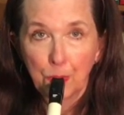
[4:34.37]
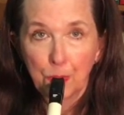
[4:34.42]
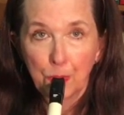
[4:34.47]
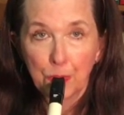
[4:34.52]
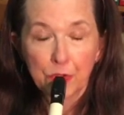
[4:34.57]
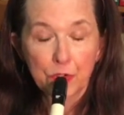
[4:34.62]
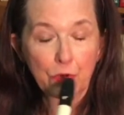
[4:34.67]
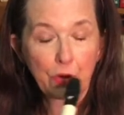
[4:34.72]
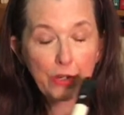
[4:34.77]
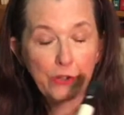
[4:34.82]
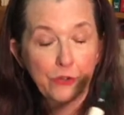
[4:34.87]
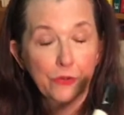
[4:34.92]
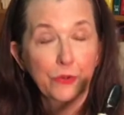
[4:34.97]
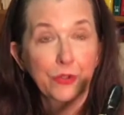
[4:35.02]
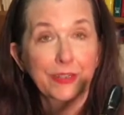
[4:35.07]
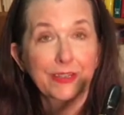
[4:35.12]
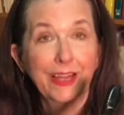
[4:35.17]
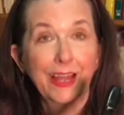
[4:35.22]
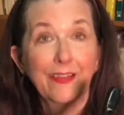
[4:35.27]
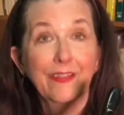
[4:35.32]
Try doing
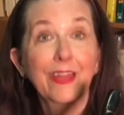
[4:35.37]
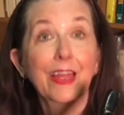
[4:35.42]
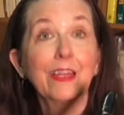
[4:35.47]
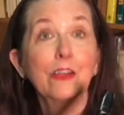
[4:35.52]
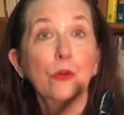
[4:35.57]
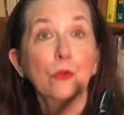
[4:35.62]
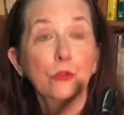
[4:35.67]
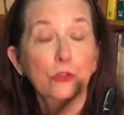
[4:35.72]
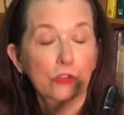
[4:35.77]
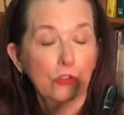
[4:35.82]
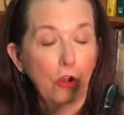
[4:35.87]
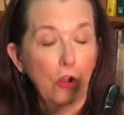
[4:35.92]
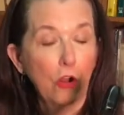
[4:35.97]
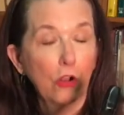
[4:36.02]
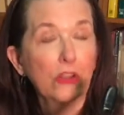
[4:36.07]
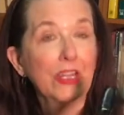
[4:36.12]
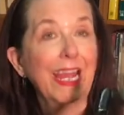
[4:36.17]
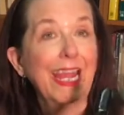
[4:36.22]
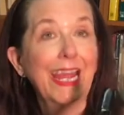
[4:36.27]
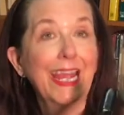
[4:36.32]
that. That note is called
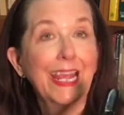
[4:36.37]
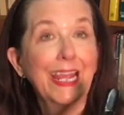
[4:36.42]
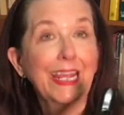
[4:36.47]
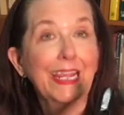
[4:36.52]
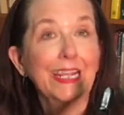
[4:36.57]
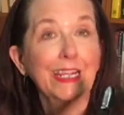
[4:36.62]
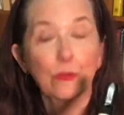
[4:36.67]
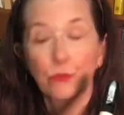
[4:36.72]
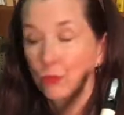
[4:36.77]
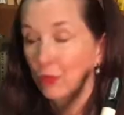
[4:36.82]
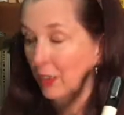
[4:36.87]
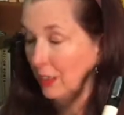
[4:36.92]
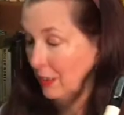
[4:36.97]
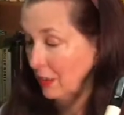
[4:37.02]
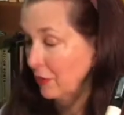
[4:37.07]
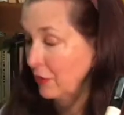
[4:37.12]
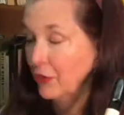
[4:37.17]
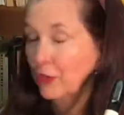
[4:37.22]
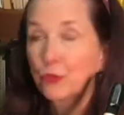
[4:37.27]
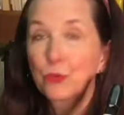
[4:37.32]
A, and we're going to learn
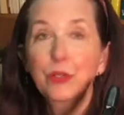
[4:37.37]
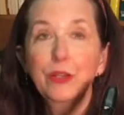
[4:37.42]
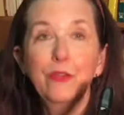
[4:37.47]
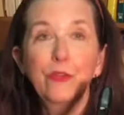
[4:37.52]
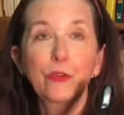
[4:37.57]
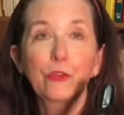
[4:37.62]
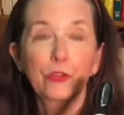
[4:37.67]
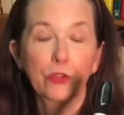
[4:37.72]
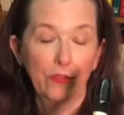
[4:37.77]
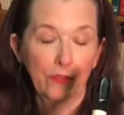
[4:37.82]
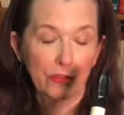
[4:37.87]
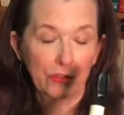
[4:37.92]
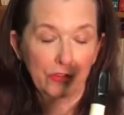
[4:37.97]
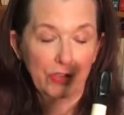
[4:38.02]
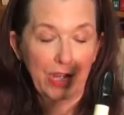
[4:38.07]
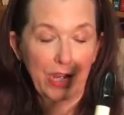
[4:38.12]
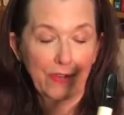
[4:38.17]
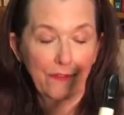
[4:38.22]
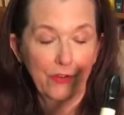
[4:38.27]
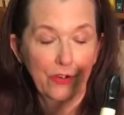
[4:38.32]
to read those on the staff
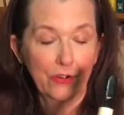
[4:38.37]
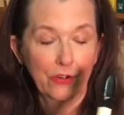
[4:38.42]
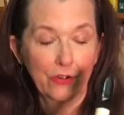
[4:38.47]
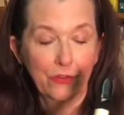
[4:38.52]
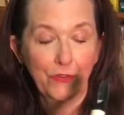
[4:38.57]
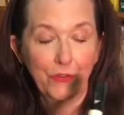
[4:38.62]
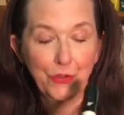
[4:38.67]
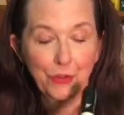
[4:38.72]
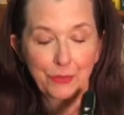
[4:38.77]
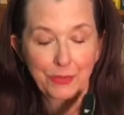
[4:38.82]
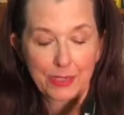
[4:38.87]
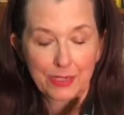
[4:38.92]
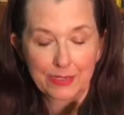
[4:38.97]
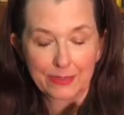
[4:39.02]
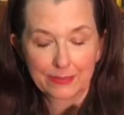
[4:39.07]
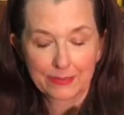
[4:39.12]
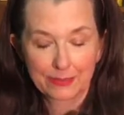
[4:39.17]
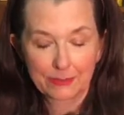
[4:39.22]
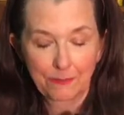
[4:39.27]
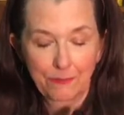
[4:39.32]
here in a few
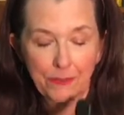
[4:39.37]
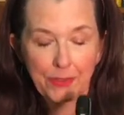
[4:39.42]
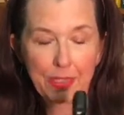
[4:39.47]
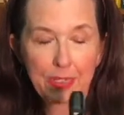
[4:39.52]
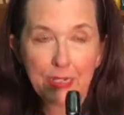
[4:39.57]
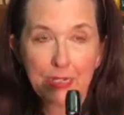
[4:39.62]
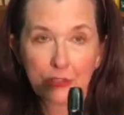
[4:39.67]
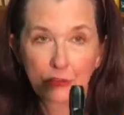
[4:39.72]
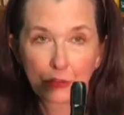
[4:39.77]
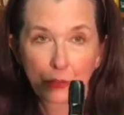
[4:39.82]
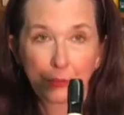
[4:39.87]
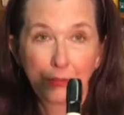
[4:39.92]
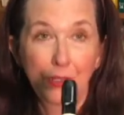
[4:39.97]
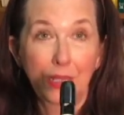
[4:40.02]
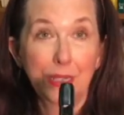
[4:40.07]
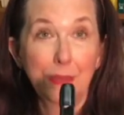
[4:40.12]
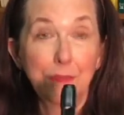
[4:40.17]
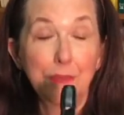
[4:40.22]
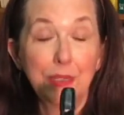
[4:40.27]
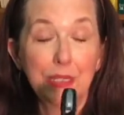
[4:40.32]
minutes. So play
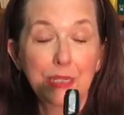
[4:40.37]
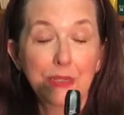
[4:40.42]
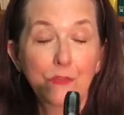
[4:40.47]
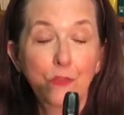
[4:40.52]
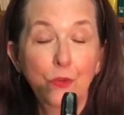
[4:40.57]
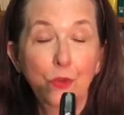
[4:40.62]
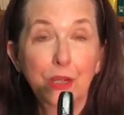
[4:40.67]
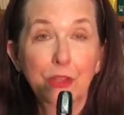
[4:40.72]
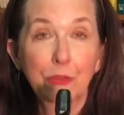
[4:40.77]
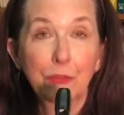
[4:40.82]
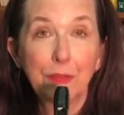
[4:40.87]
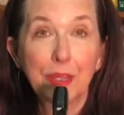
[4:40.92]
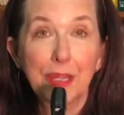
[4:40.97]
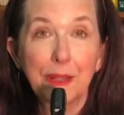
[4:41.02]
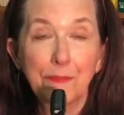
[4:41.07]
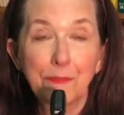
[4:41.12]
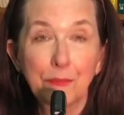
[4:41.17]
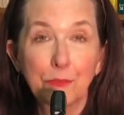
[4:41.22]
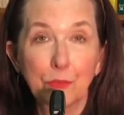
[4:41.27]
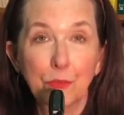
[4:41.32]
B with me.
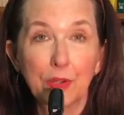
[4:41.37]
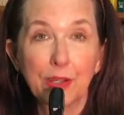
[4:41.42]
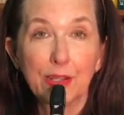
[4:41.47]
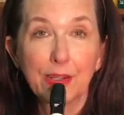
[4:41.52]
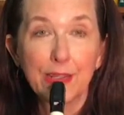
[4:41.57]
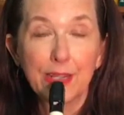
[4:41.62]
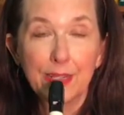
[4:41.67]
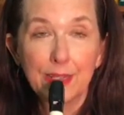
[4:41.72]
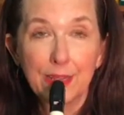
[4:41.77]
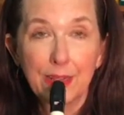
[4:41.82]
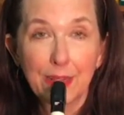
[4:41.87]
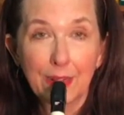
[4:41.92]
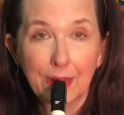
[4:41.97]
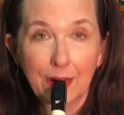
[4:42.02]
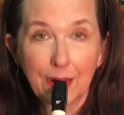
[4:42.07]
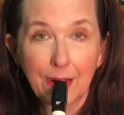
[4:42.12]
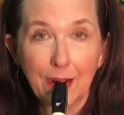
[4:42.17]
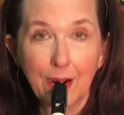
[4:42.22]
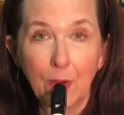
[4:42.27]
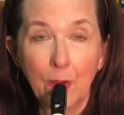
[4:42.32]
Ready?
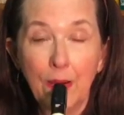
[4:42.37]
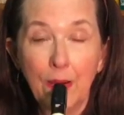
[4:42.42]
Go.